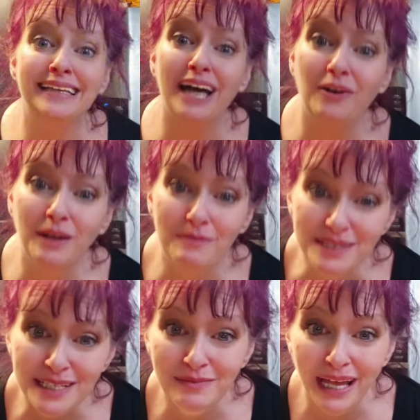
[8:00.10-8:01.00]
had thought it
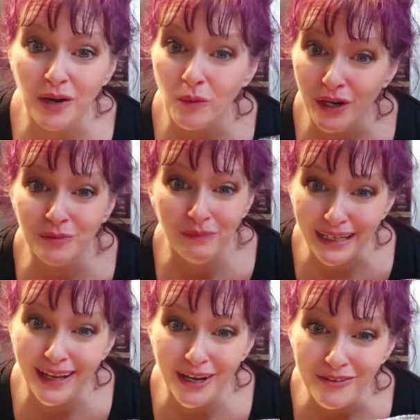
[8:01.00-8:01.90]
was some kind of weird
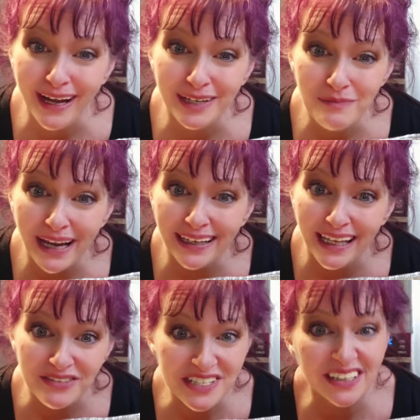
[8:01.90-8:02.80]
meatloaf I had made and
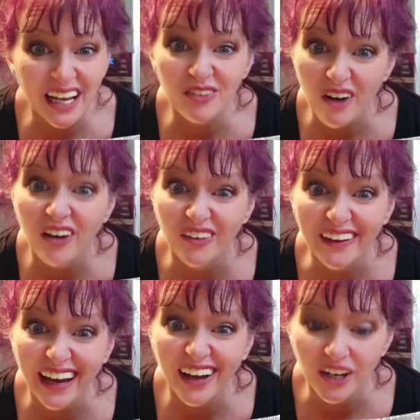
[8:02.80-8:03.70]
left sitting out raw
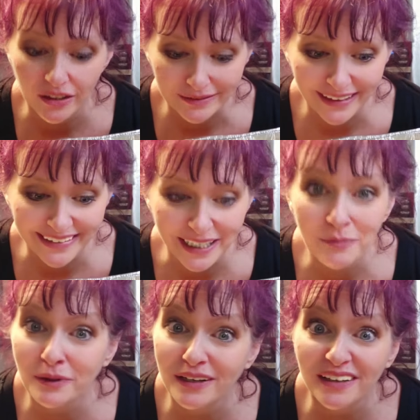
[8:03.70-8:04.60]
on the counter. And
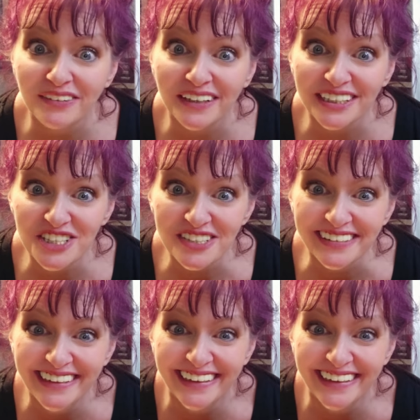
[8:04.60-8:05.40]
they put it in the fridge.